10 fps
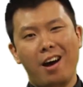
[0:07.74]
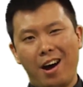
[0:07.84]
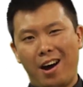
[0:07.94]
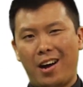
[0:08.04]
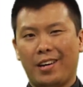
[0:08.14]

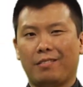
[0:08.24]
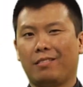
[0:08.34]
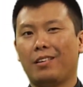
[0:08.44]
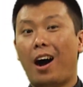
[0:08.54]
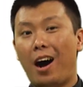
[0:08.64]
Hi,
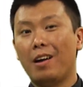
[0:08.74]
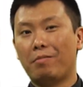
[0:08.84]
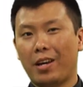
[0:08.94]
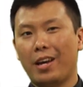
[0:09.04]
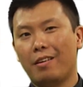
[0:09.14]

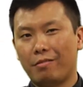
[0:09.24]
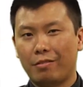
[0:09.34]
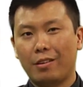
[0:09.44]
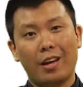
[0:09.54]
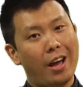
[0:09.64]
I'm Dave,
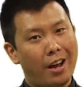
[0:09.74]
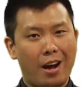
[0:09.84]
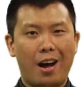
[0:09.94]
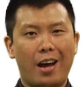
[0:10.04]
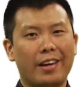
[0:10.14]
and
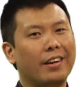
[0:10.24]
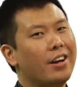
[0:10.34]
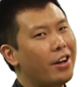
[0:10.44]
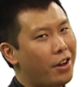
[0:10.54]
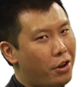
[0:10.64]
I
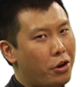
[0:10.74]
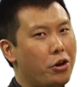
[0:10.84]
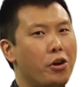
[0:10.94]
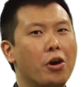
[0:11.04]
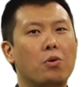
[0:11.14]

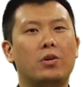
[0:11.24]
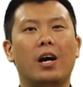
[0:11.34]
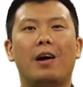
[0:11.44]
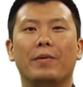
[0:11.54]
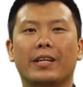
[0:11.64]
know
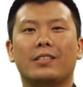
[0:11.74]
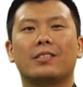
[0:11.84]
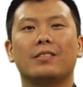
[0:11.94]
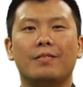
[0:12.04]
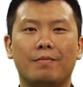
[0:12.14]
comics.